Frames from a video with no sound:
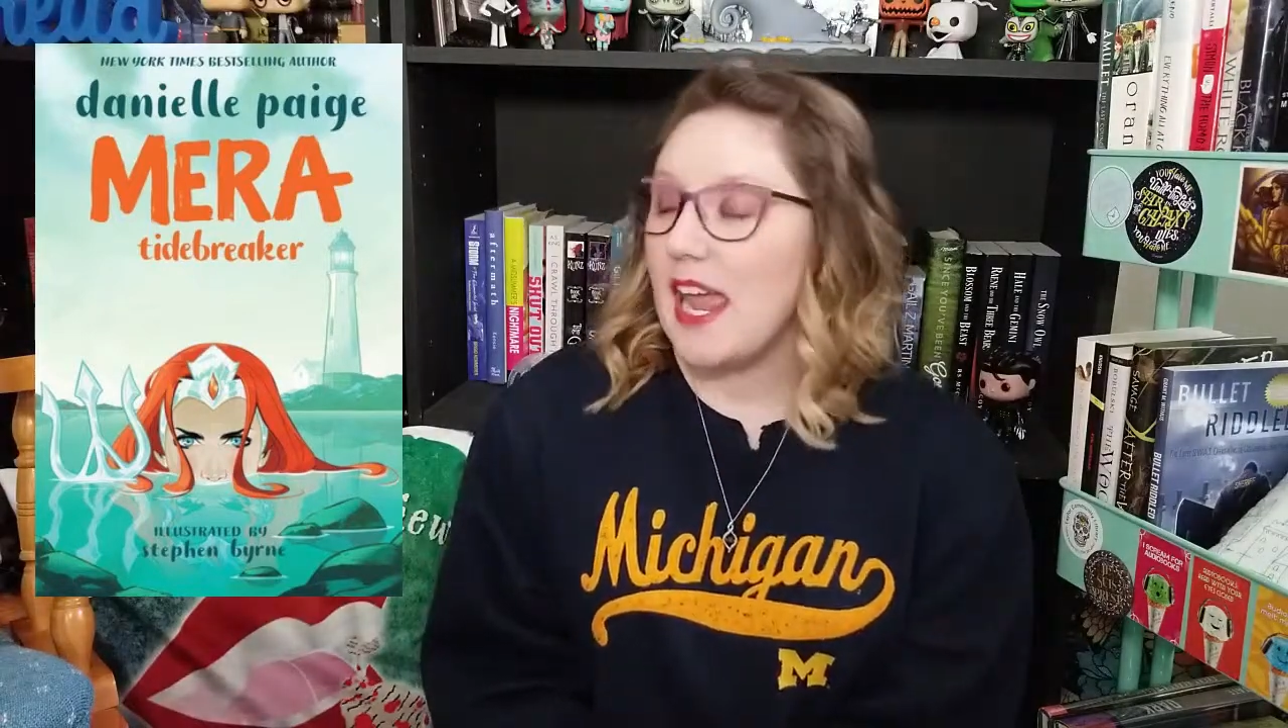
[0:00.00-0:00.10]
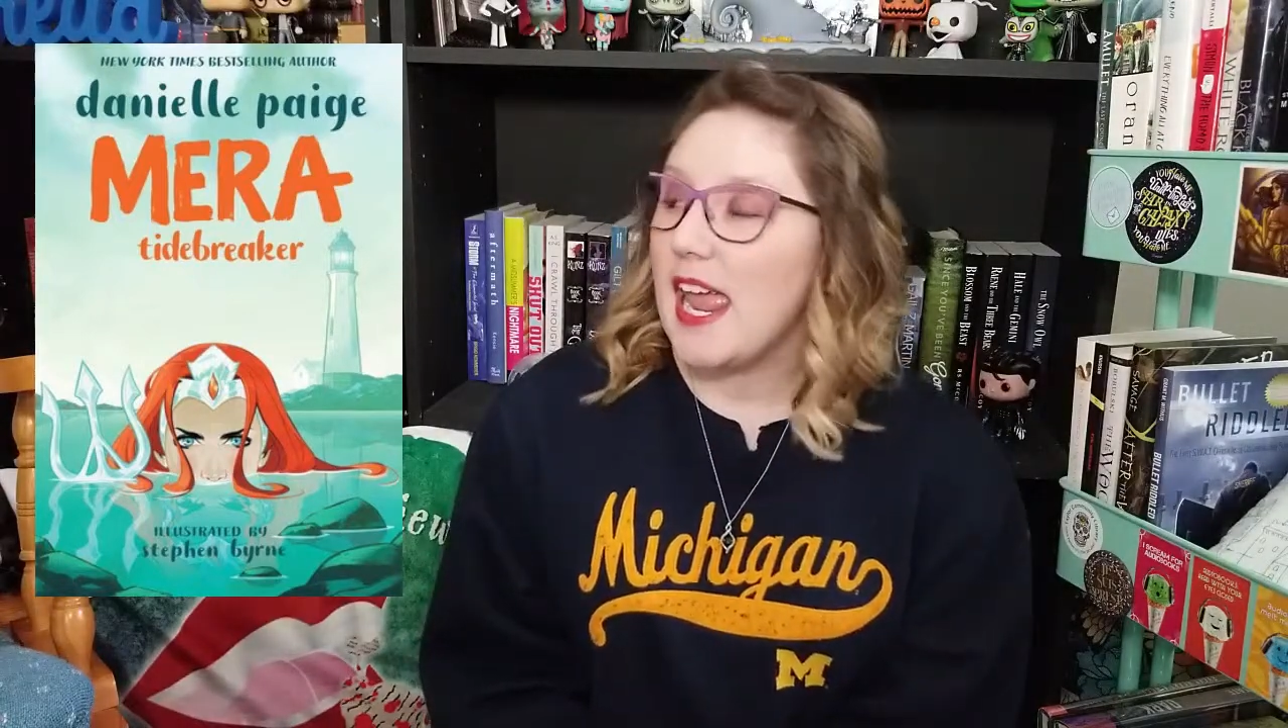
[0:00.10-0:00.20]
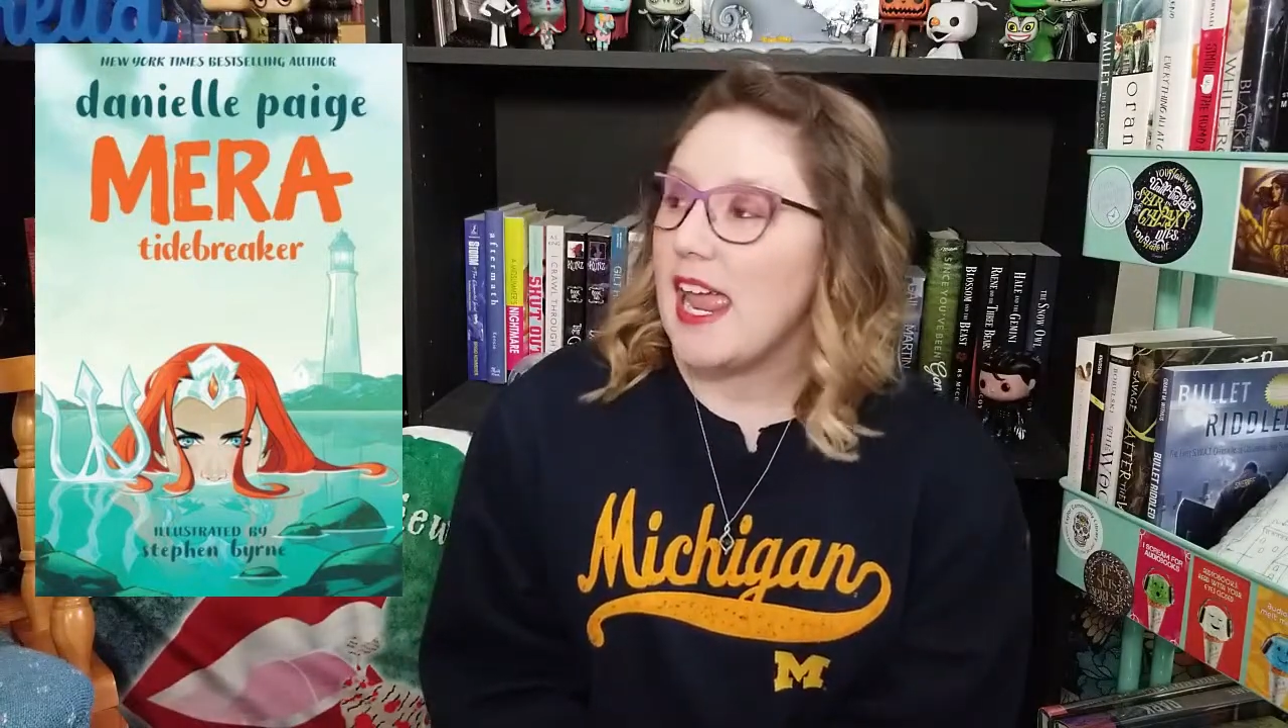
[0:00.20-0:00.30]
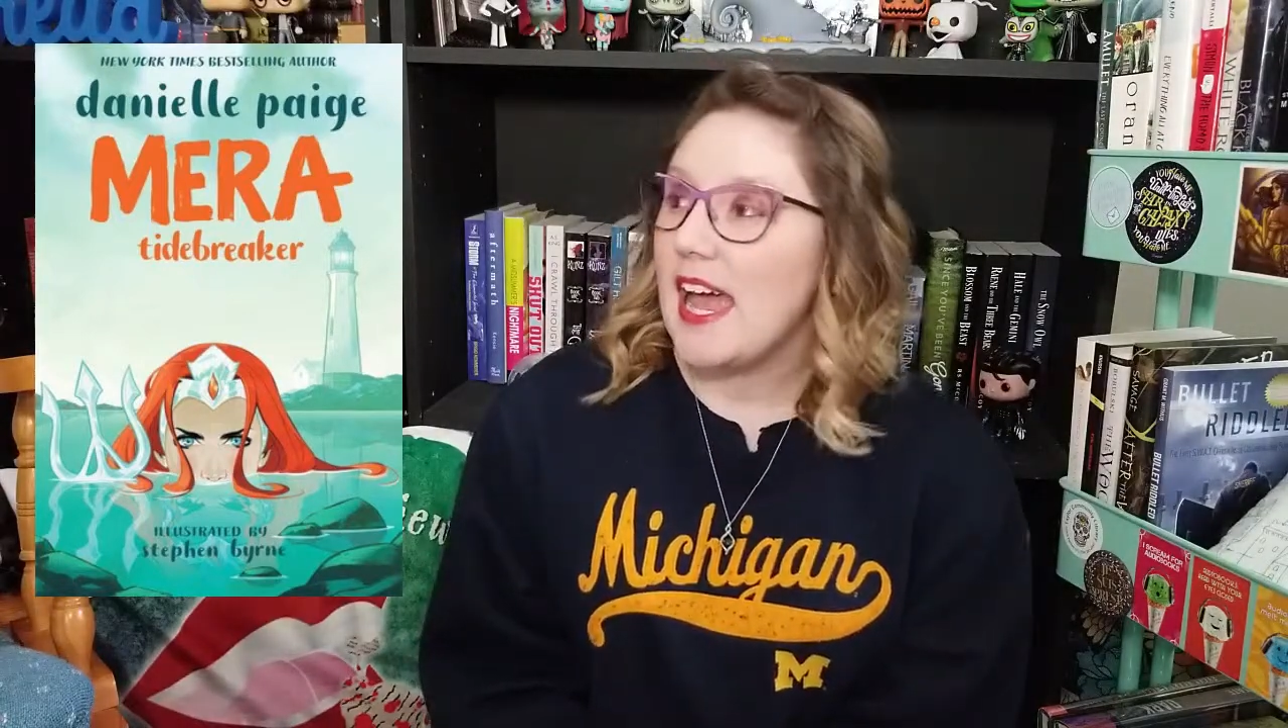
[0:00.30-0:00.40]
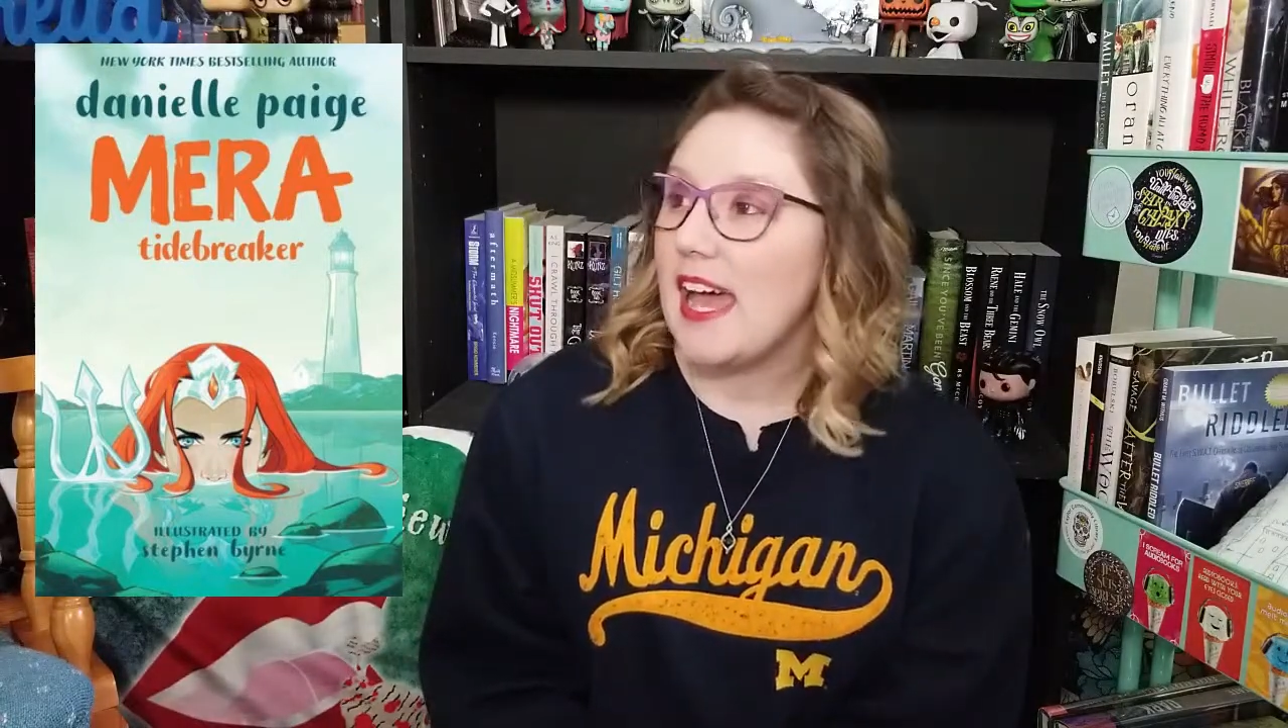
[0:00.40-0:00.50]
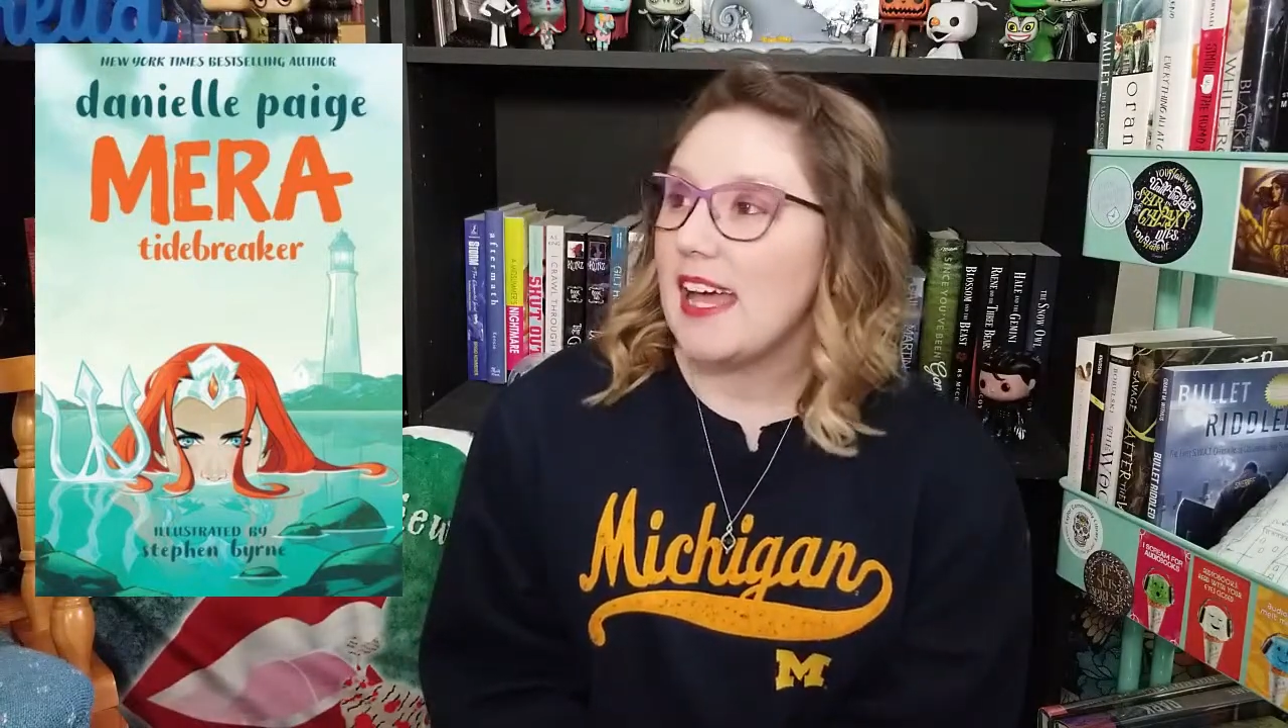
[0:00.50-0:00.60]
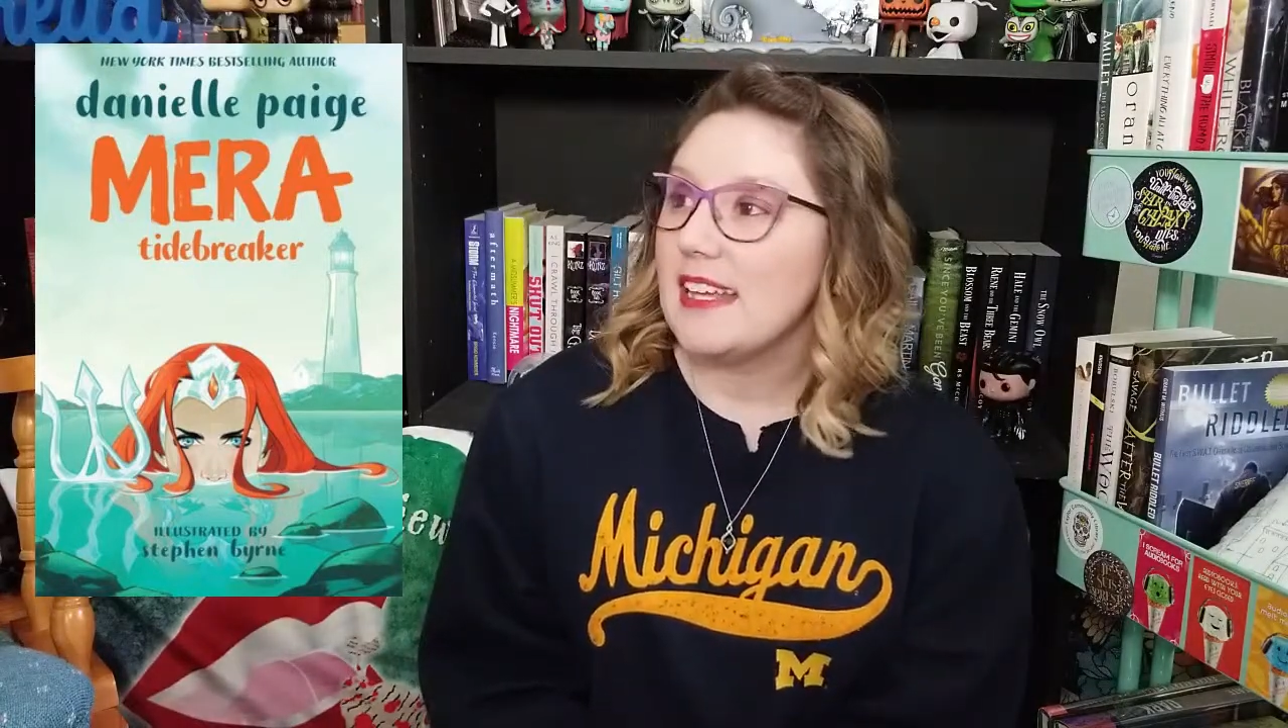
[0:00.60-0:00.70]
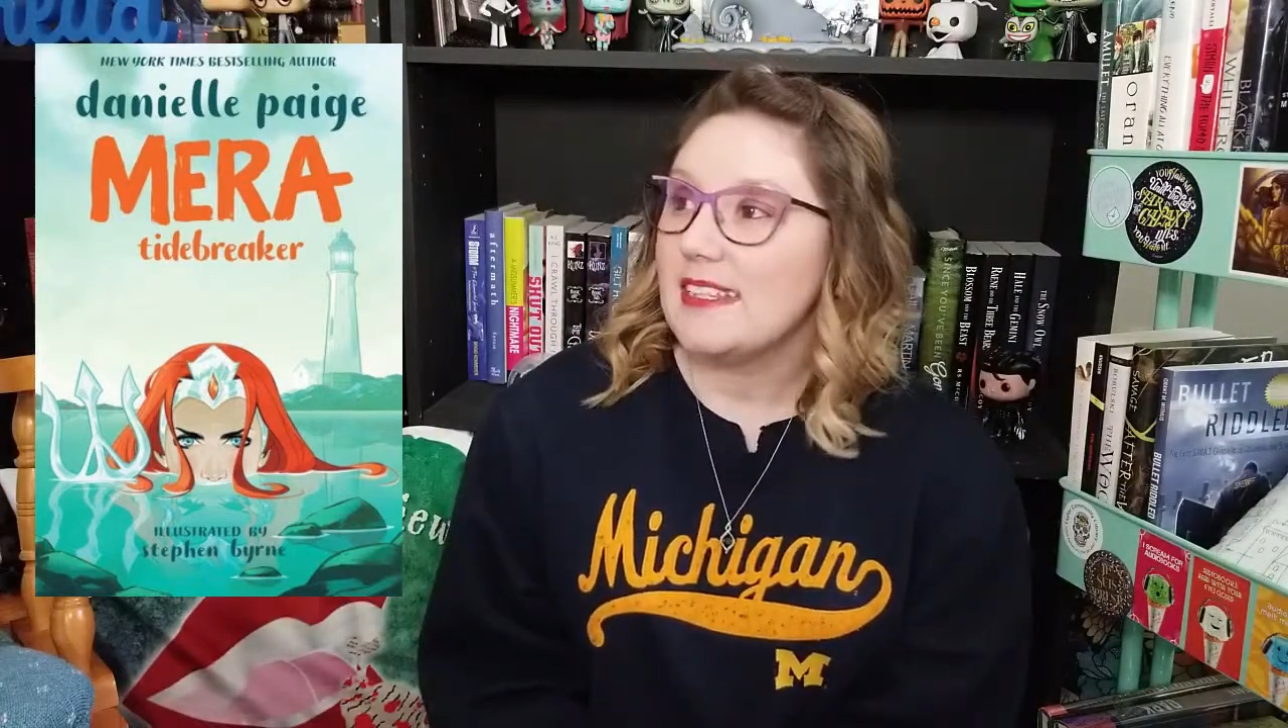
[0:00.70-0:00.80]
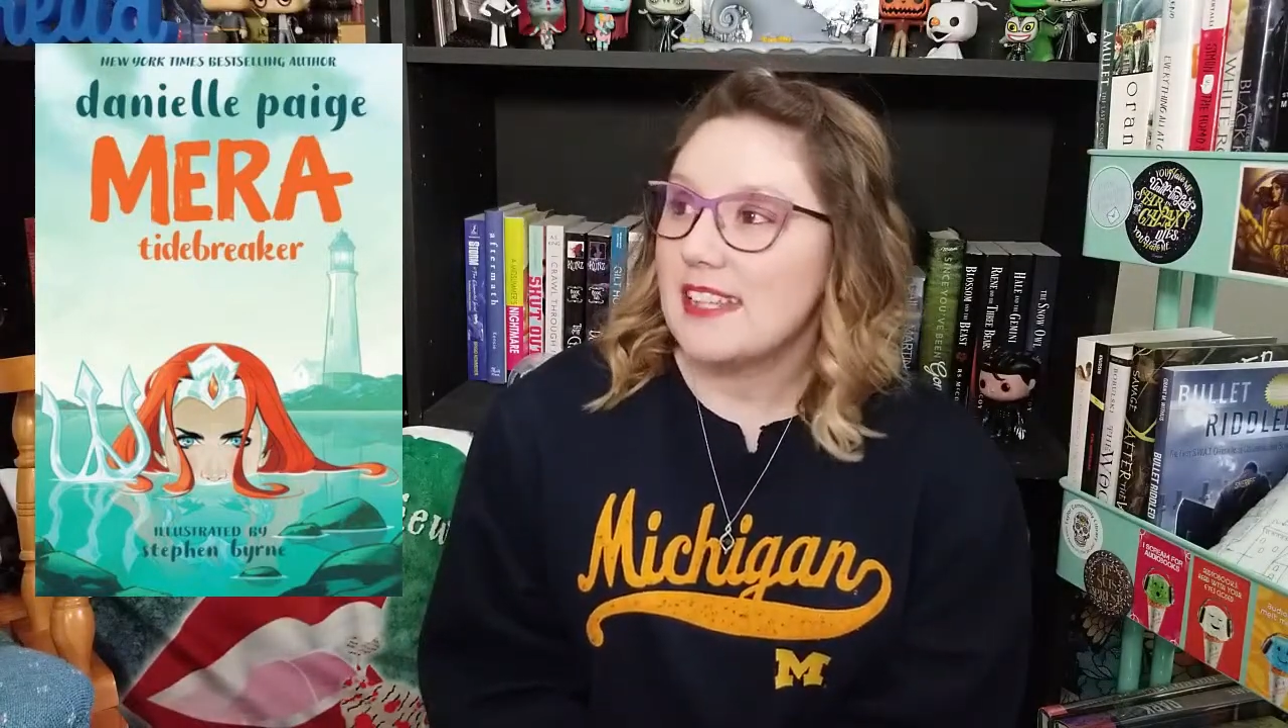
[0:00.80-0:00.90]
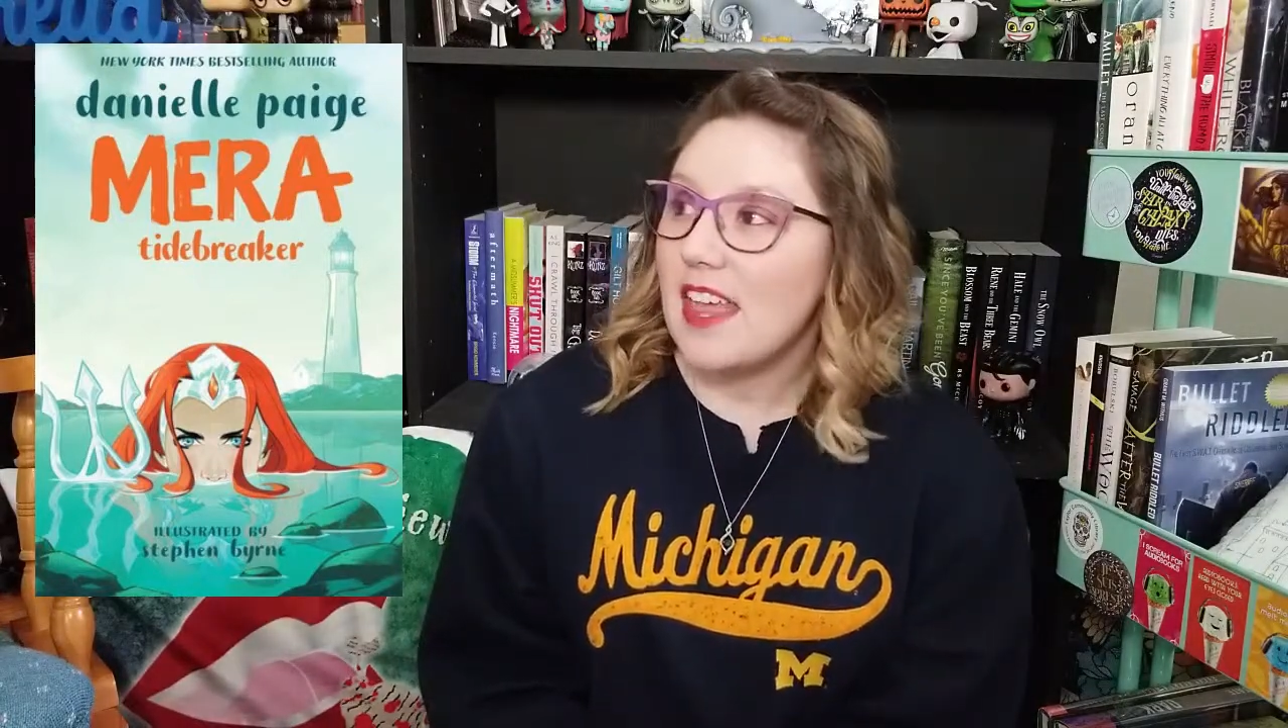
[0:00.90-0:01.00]

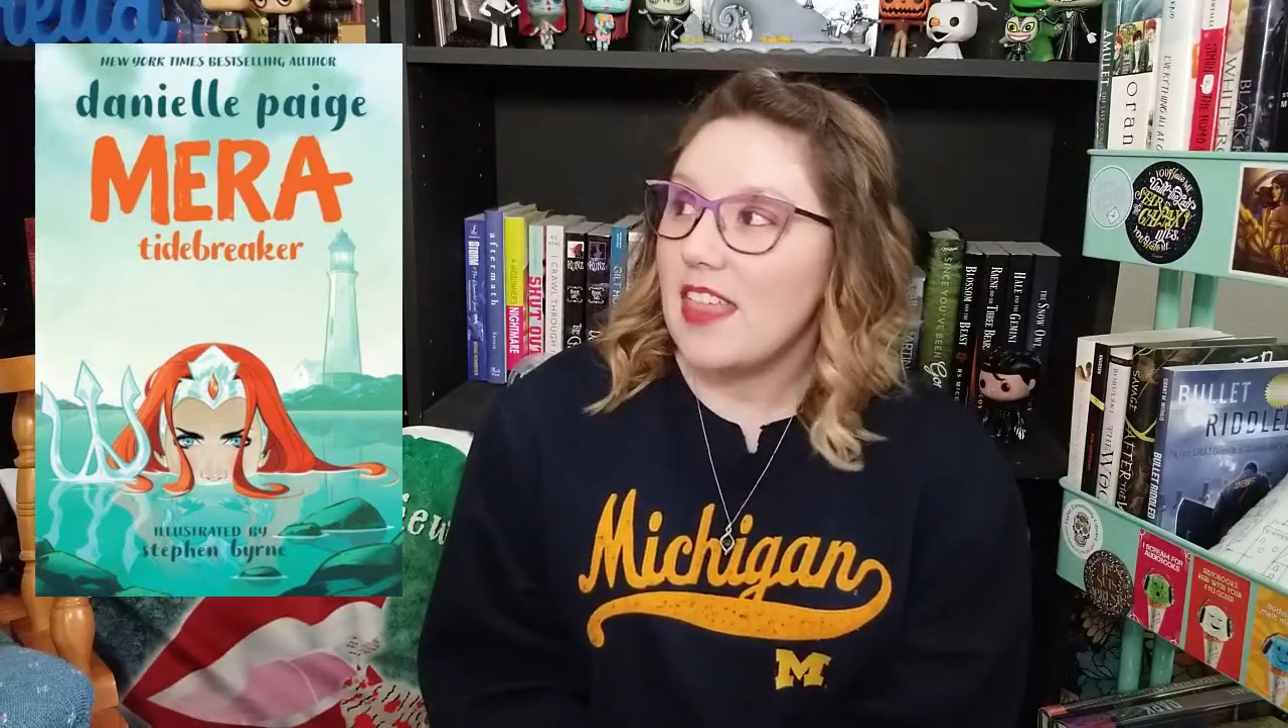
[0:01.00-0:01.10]
and